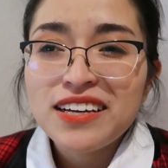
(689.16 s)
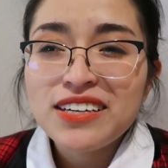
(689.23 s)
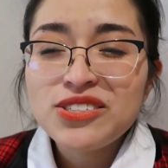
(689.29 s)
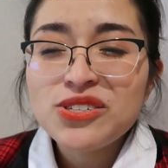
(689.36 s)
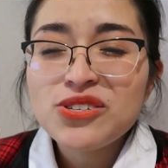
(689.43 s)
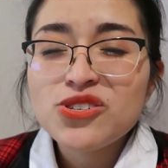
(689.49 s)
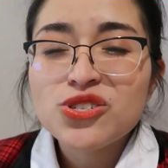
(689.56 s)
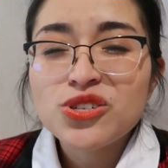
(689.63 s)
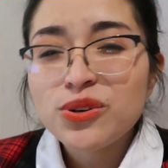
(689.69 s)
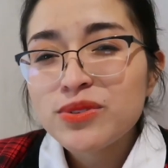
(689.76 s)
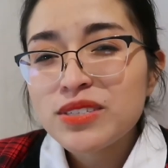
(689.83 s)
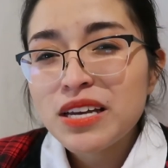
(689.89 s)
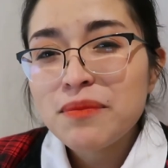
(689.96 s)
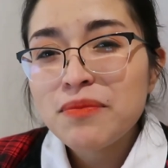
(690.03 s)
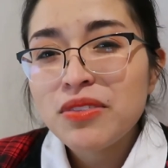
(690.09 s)
it just
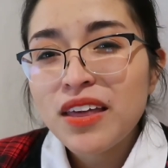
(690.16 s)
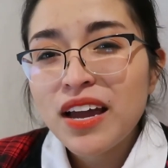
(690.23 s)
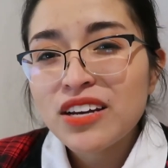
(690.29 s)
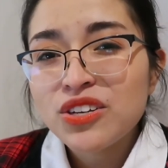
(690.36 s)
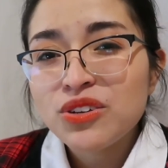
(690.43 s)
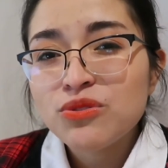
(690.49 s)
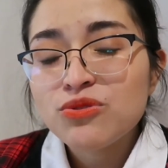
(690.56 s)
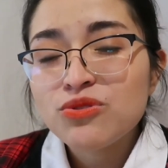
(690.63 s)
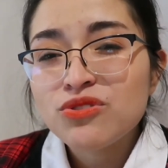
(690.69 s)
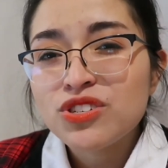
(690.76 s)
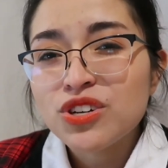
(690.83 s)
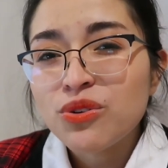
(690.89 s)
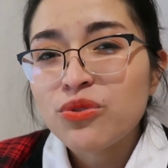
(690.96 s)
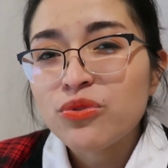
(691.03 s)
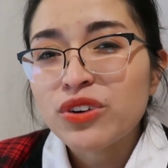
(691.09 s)
shows them that you
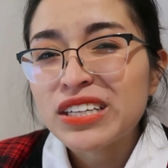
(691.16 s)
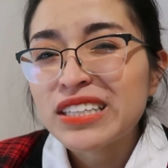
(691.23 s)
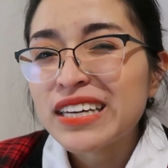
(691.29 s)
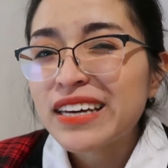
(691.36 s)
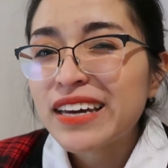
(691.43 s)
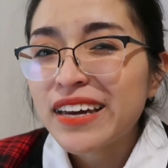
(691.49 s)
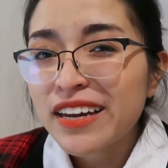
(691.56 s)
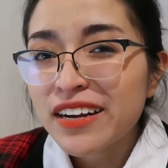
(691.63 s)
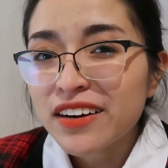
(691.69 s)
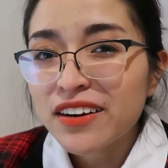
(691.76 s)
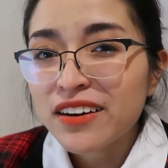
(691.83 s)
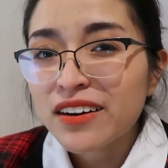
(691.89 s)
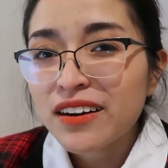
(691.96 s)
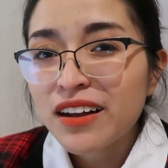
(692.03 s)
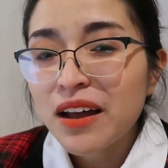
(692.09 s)
don't really
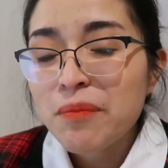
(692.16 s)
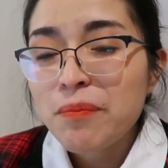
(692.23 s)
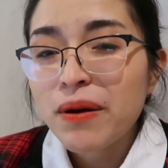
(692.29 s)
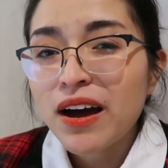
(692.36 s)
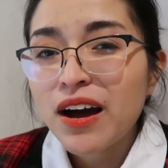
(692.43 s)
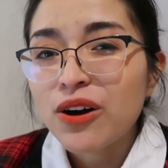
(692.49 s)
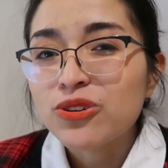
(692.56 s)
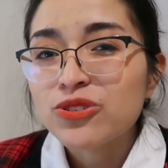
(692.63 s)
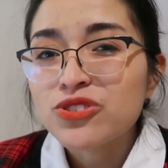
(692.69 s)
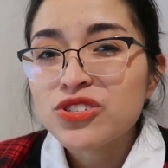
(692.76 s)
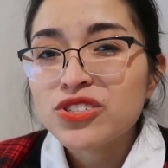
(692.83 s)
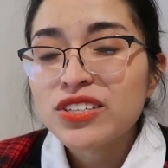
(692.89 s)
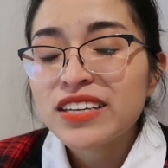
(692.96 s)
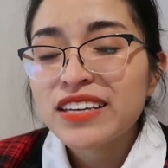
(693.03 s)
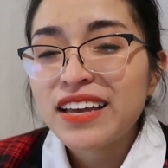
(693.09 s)
care about
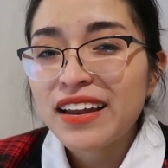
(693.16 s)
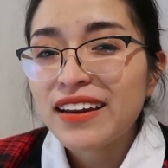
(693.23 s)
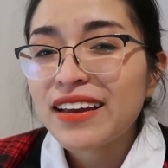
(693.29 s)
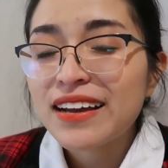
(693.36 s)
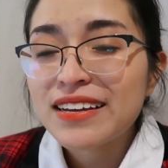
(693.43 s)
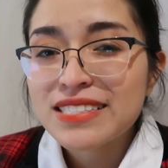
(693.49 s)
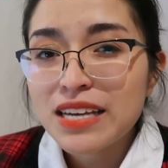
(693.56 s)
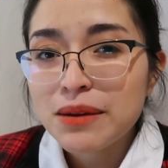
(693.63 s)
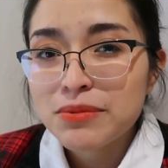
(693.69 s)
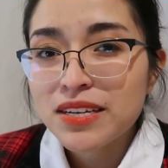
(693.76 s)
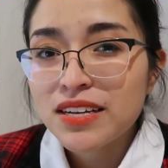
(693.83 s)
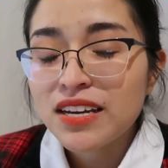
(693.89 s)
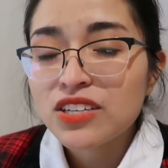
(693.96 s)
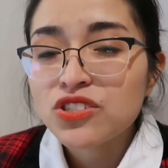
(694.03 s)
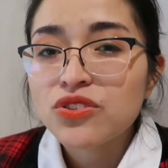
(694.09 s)
getting
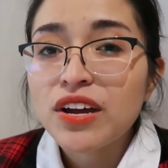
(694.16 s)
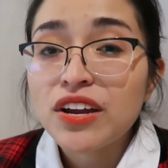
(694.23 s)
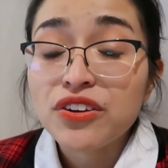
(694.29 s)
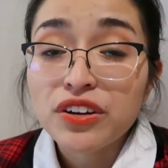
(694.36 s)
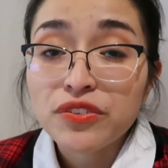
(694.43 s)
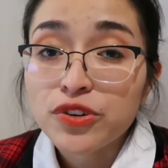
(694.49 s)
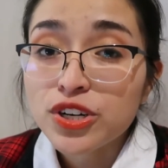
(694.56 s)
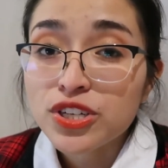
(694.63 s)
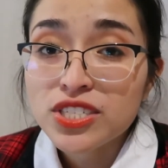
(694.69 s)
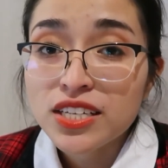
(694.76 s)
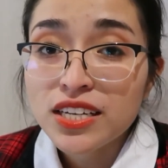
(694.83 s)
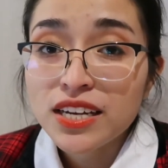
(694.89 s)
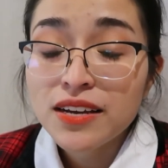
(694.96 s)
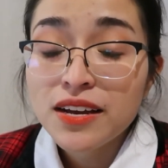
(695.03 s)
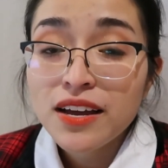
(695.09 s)
accepted into that
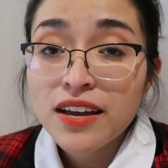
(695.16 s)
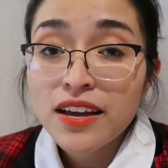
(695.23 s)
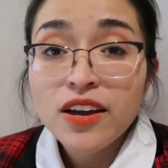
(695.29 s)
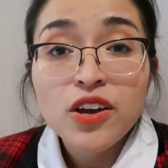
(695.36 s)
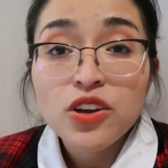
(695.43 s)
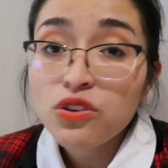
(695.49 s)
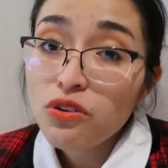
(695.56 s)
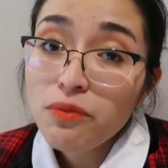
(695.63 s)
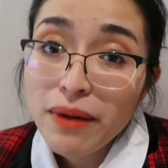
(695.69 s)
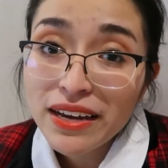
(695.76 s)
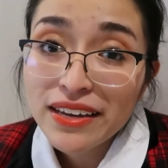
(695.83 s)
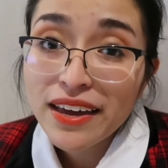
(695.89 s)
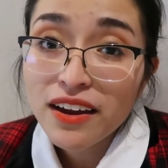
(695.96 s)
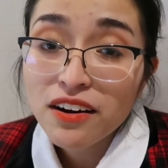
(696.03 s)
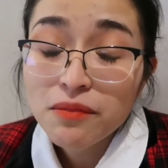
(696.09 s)
university. You
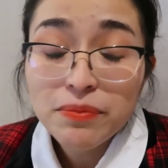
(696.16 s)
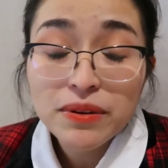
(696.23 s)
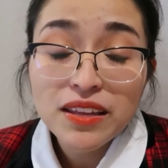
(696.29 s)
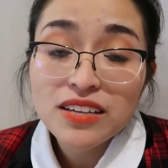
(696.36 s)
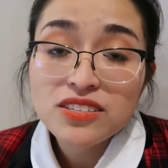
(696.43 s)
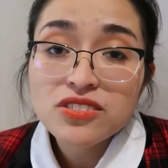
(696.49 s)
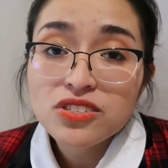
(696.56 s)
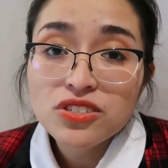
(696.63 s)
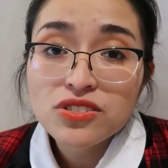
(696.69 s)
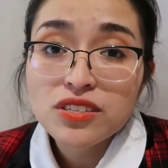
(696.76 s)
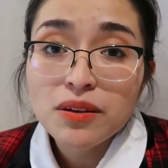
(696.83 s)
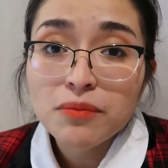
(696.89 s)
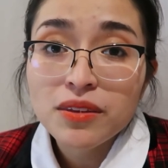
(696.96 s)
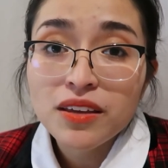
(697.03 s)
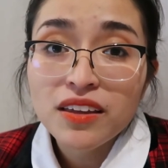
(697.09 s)
might care, but that's just
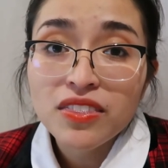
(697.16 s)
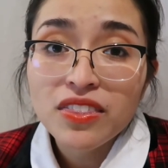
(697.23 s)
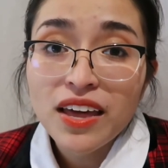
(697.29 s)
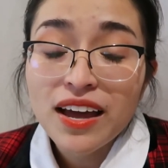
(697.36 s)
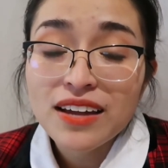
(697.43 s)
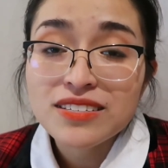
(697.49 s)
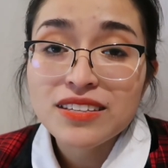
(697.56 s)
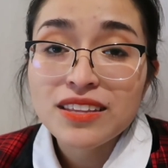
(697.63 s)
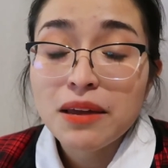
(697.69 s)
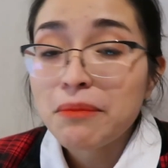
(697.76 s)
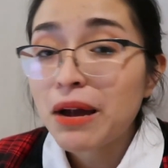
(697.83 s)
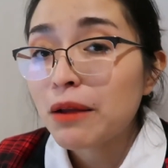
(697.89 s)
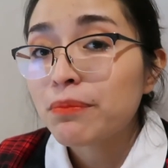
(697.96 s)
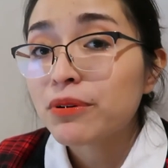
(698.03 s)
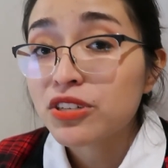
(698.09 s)
something that they
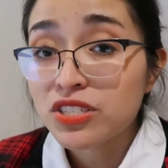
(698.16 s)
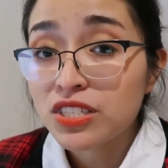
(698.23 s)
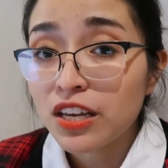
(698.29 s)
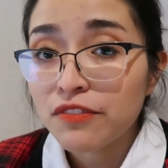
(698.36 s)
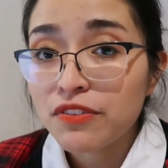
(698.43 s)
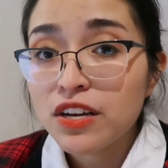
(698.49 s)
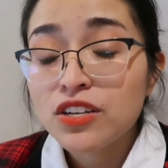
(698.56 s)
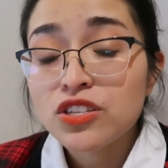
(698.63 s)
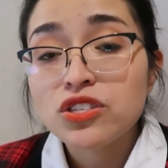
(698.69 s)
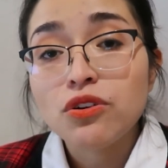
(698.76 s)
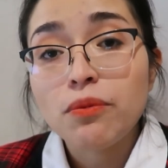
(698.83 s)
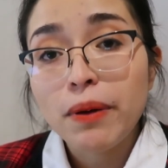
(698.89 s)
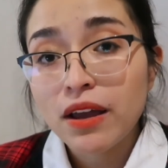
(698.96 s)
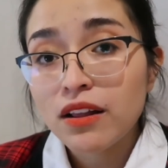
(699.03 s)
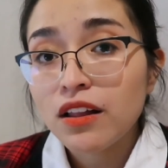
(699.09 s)
might perceive.
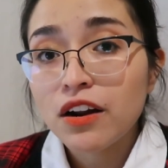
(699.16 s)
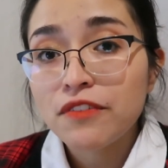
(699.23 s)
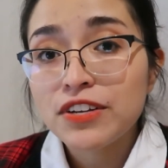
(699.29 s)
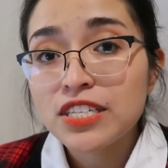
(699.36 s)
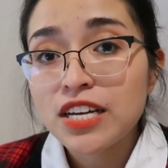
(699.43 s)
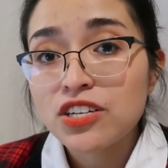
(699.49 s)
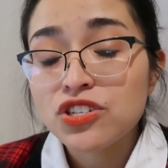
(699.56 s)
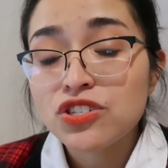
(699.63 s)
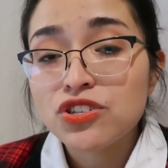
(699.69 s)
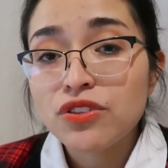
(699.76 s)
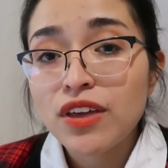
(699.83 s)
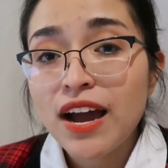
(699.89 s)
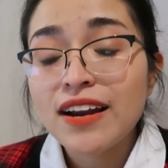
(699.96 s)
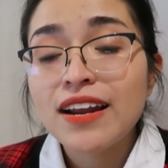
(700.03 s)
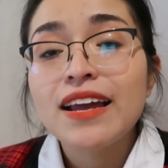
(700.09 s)
So pay a lot of attention to
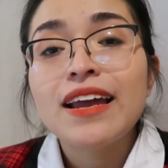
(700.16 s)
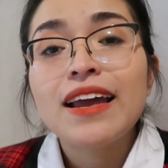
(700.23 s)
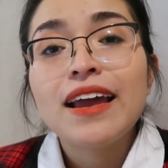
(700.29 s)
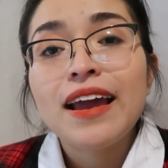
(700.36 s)
that